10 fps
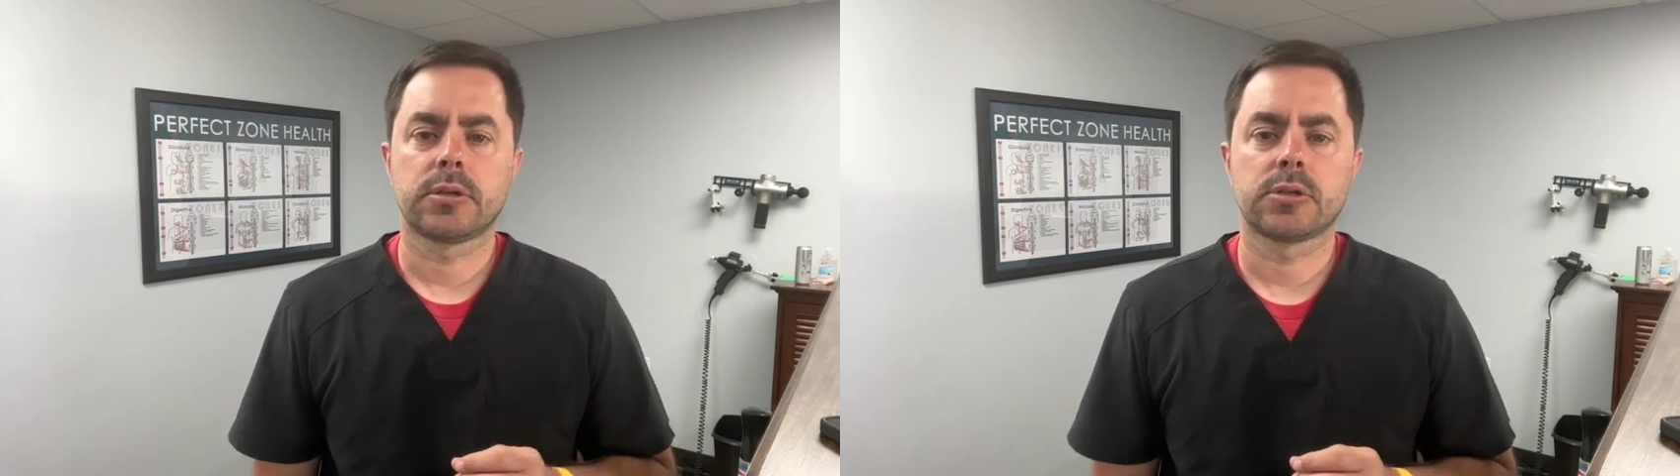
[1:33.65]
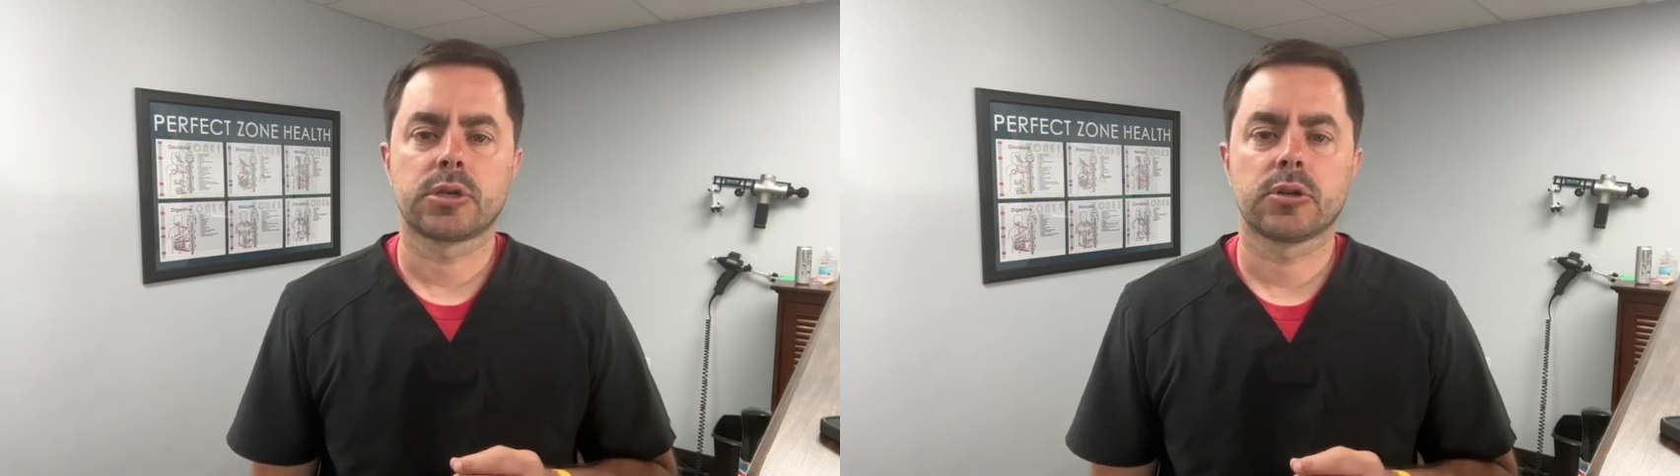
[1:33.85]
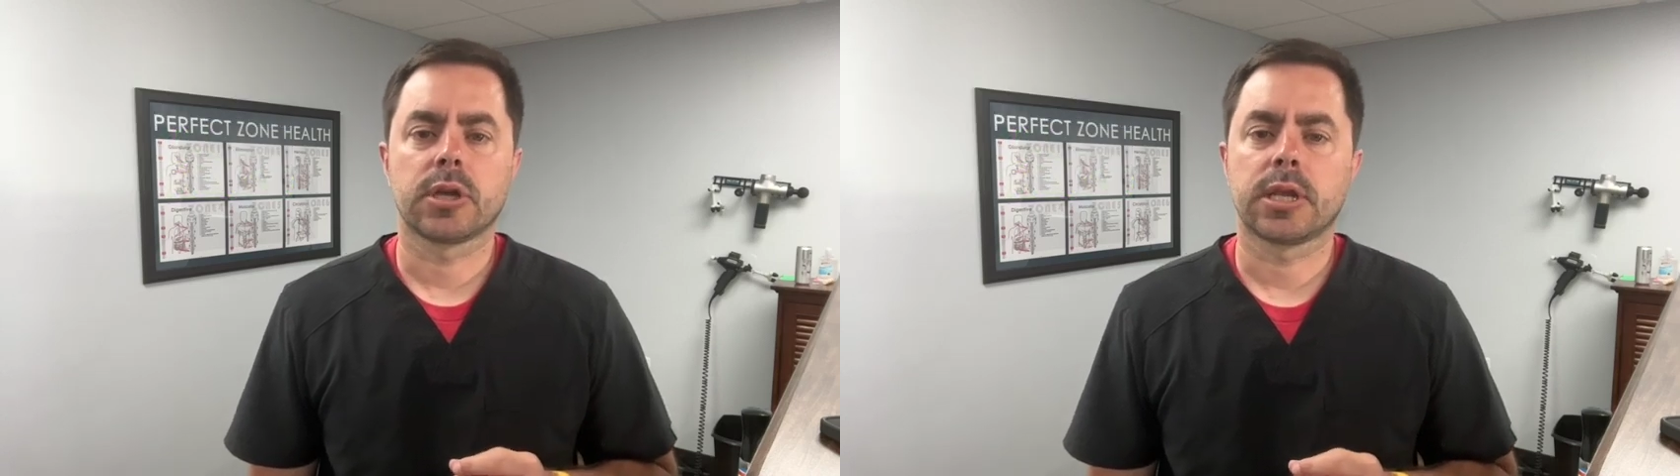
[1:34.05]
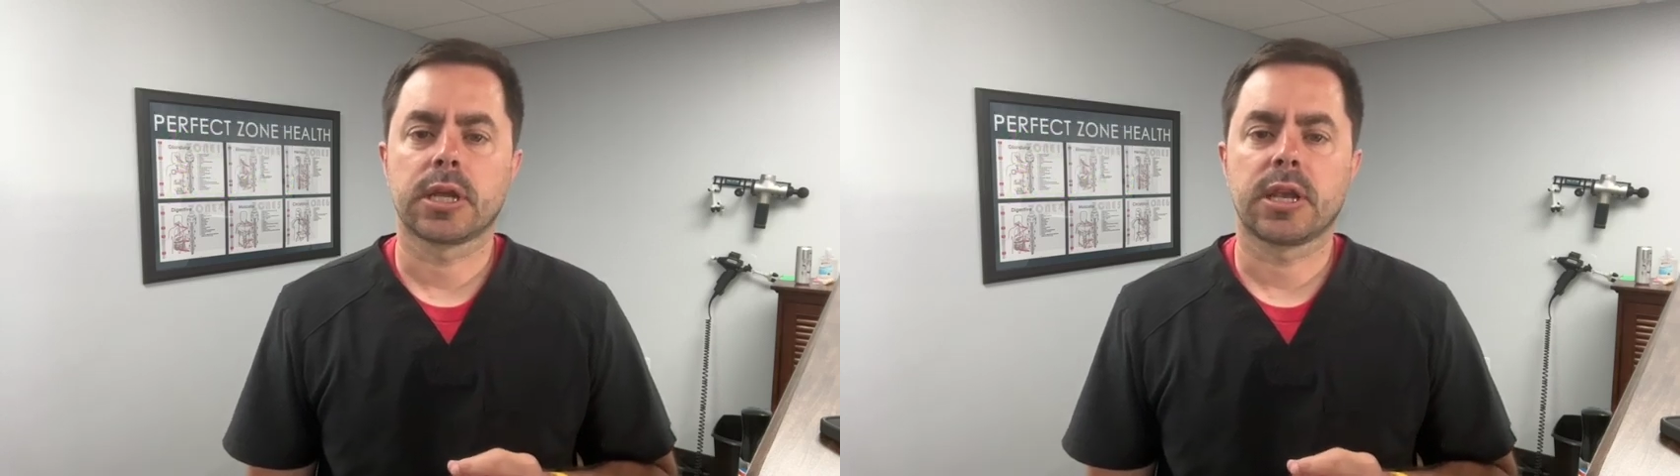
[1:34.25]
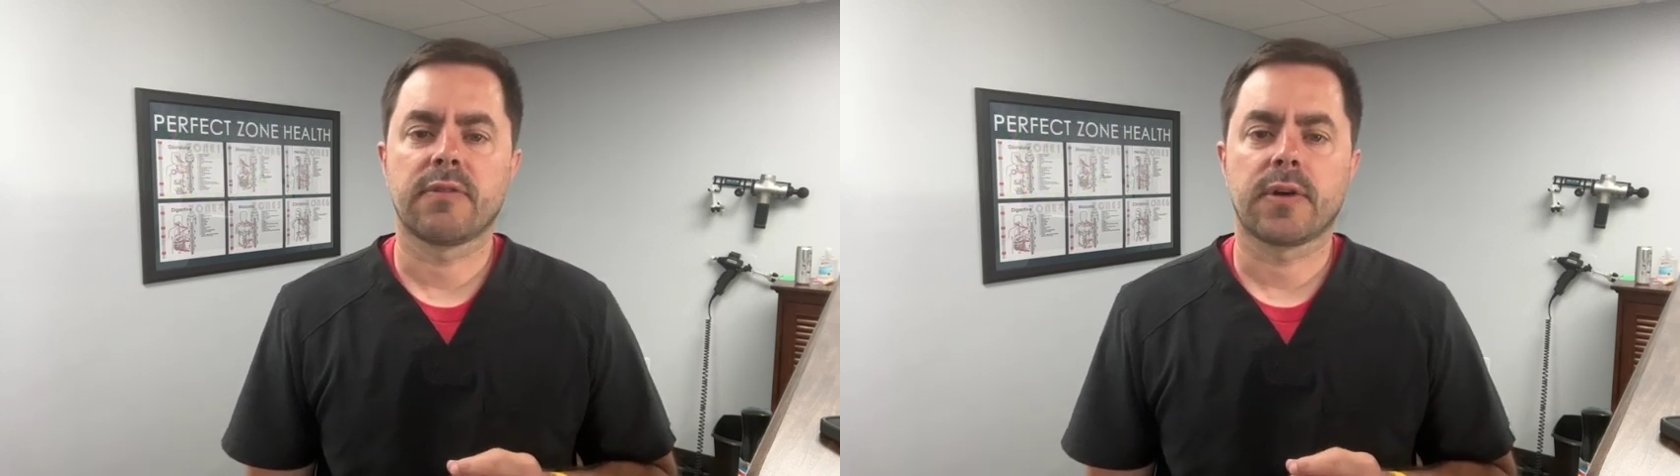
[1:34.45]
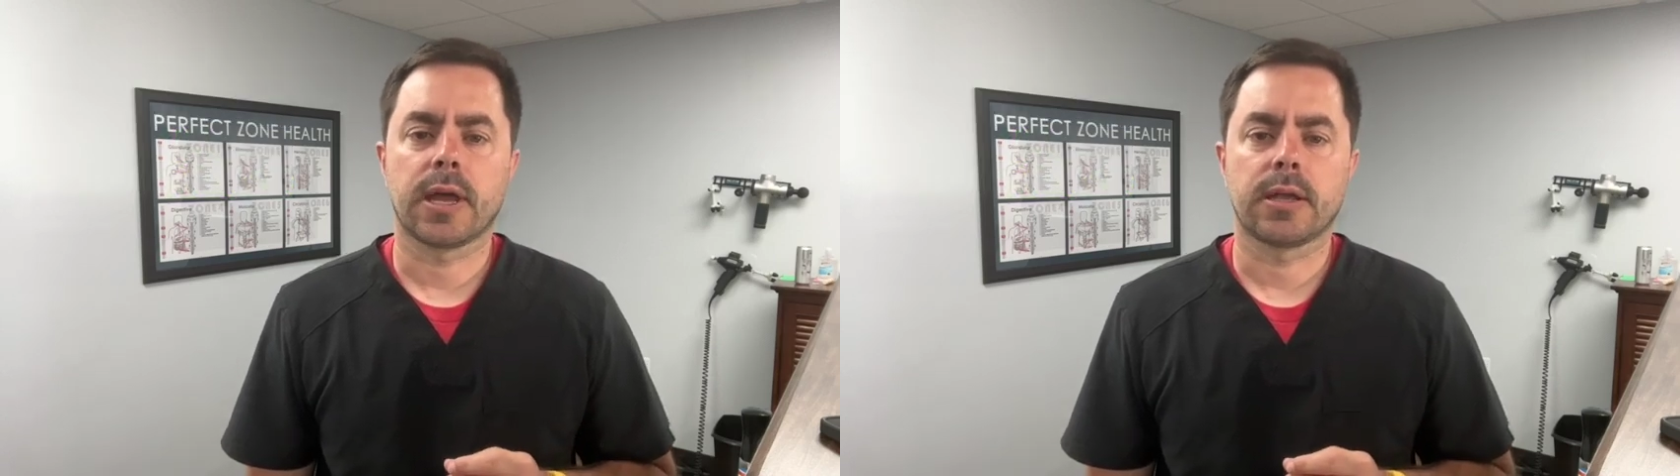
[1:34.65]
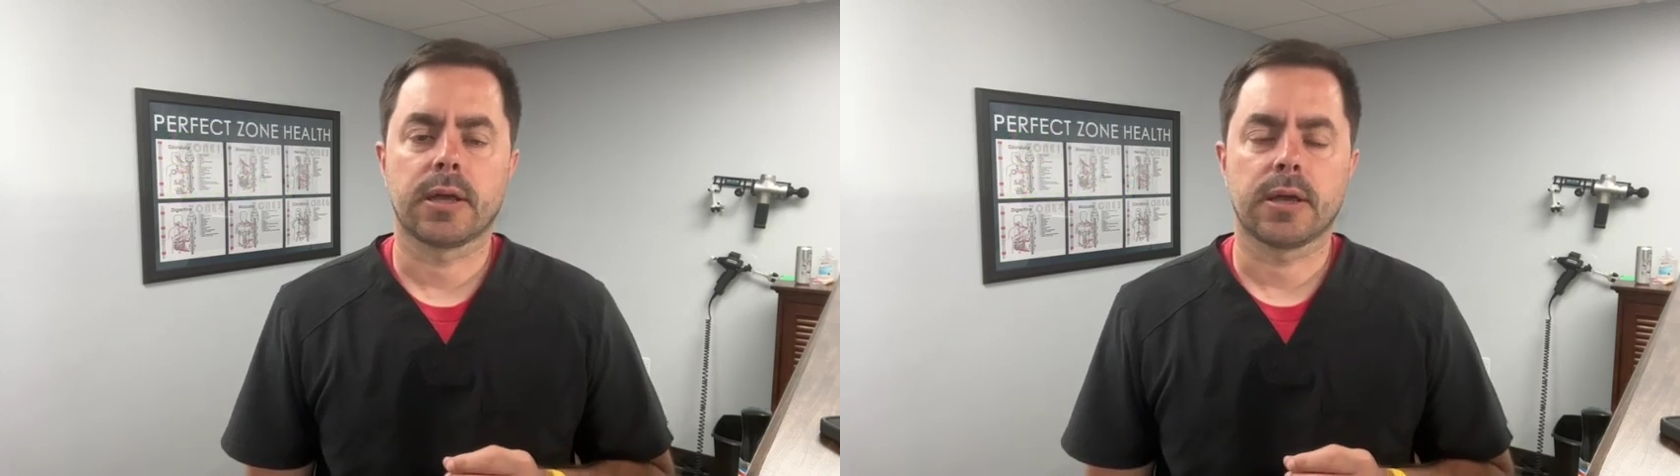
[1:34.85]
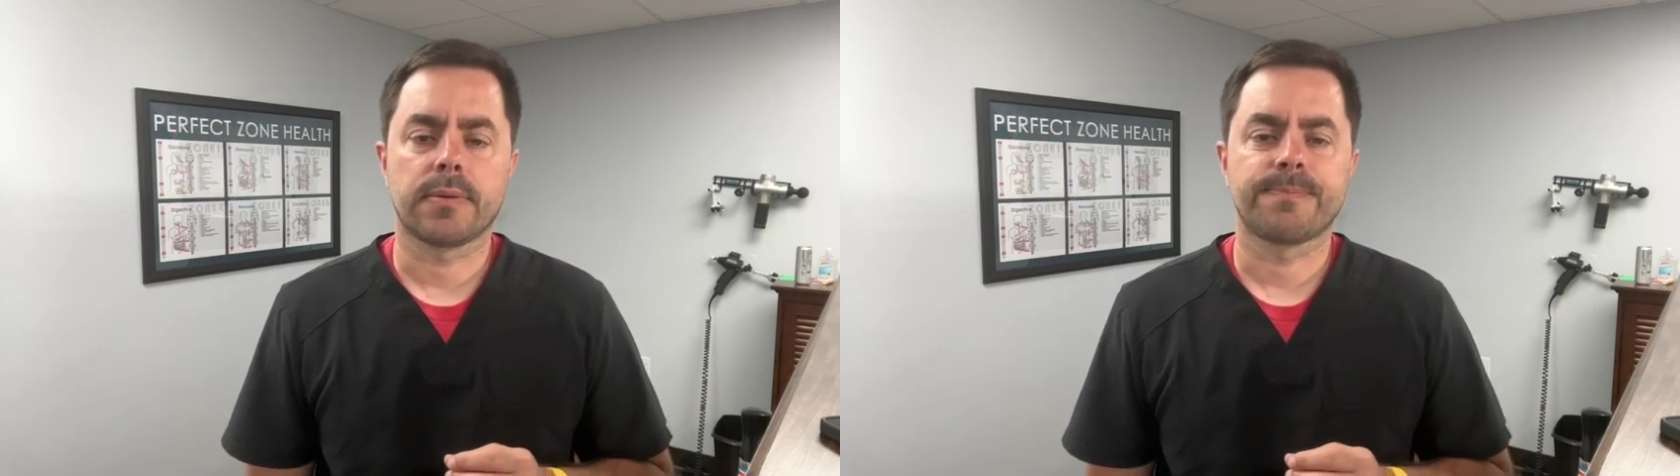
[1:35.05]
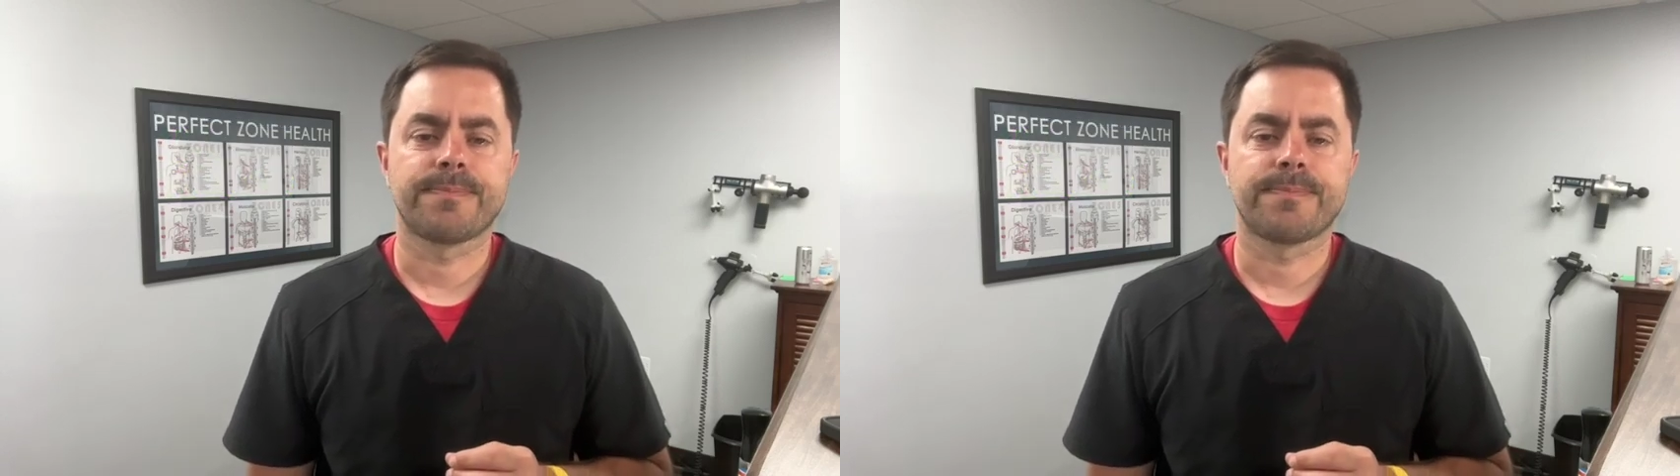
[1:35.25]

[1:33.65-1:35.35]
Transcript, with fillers: to ensure you're getting enough iodine.